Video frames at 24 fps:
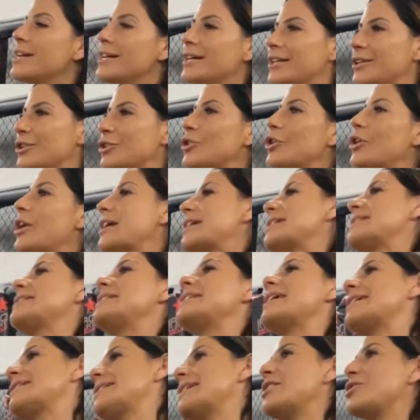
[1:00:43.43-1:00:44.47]
you know, like
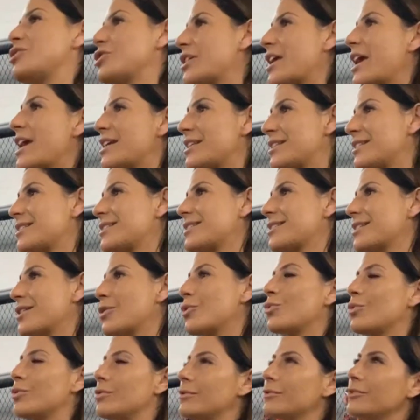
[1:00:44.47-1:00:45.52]
sex educate yeah.
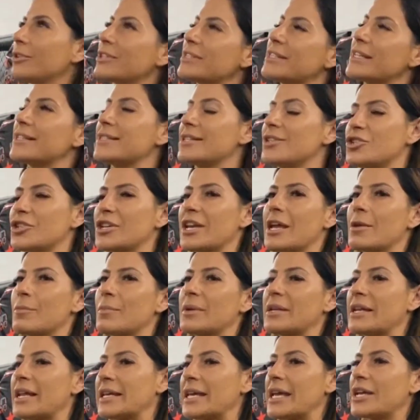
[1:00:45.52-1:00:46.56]
or not sex educate, but
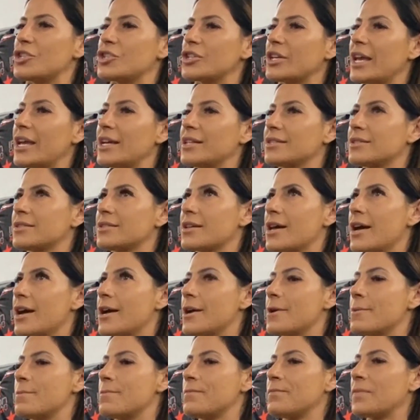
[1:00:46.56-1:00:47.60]
like educate
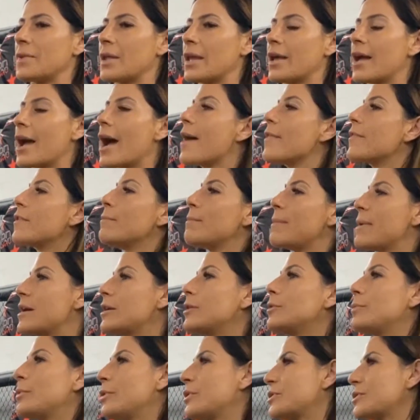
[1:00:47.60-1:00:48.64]
um, other male
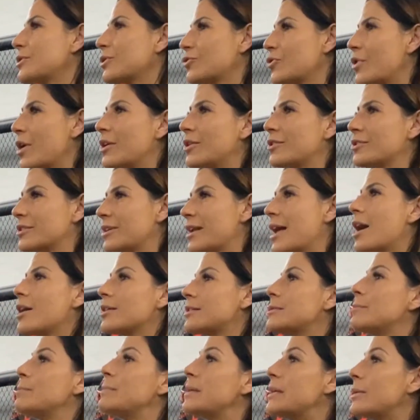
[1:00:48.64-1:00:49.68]
personal trainers on how to
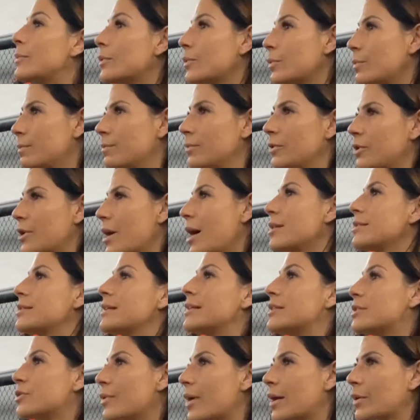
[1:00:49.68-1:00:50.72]
be with, you know, how to
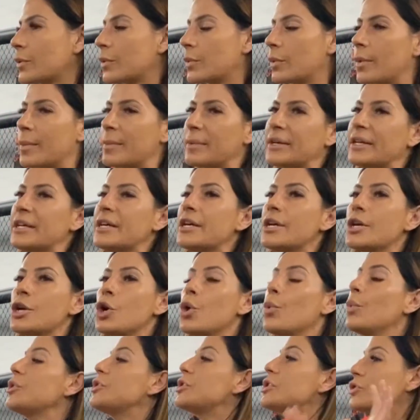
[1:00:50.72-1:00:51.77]
interact with women,
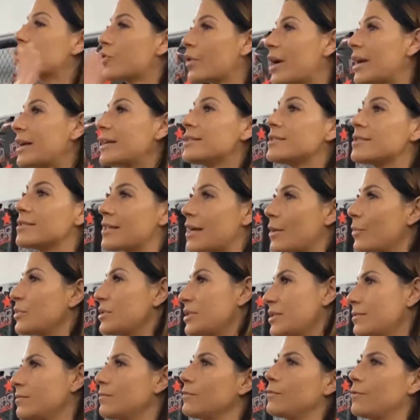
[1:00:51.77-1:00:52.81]
which is great. That
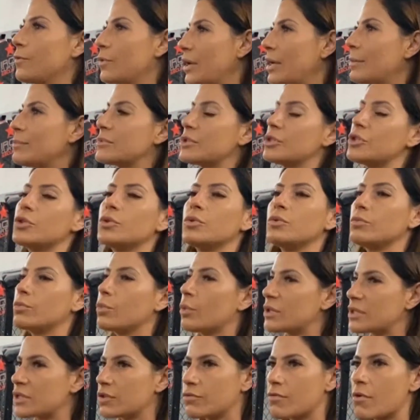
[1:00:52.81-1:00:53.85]
was for him to do,
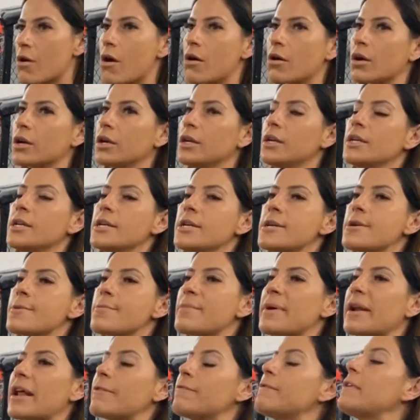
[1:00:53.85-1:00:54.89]
wasn't wrong. But
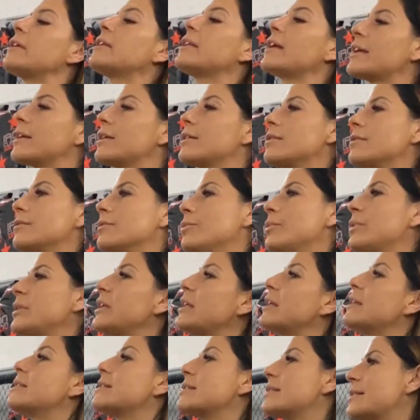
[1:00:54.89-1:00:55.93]
I felt like we
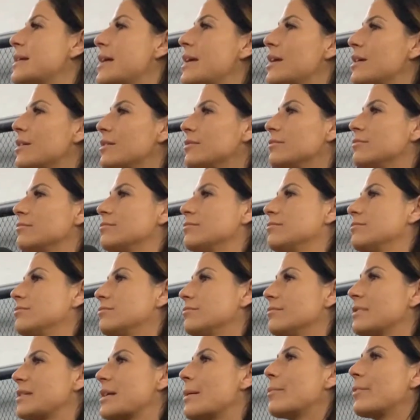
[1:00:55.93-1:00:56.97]
needed to say
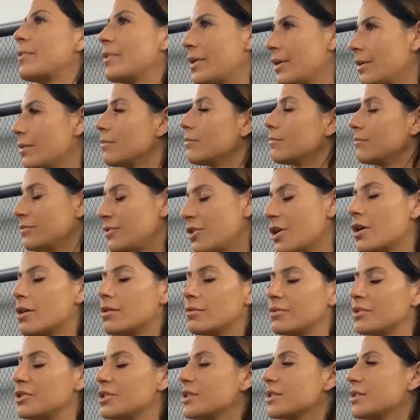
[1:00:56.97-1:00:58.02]
something. Yeah,
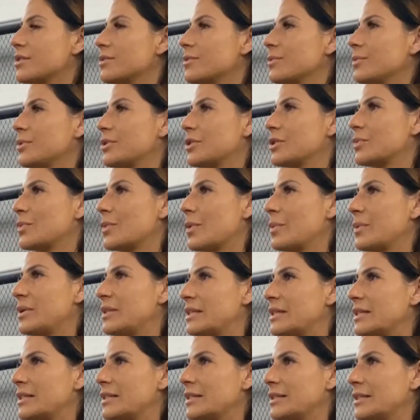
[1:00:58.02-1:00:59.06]
which is which is what we
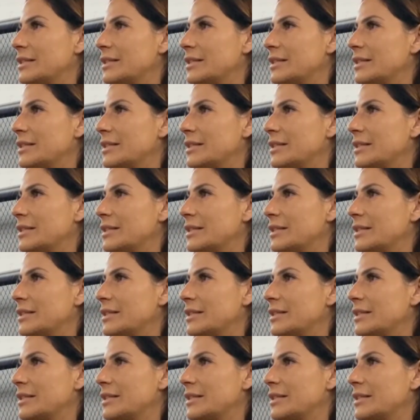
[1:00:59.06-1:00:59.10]
did.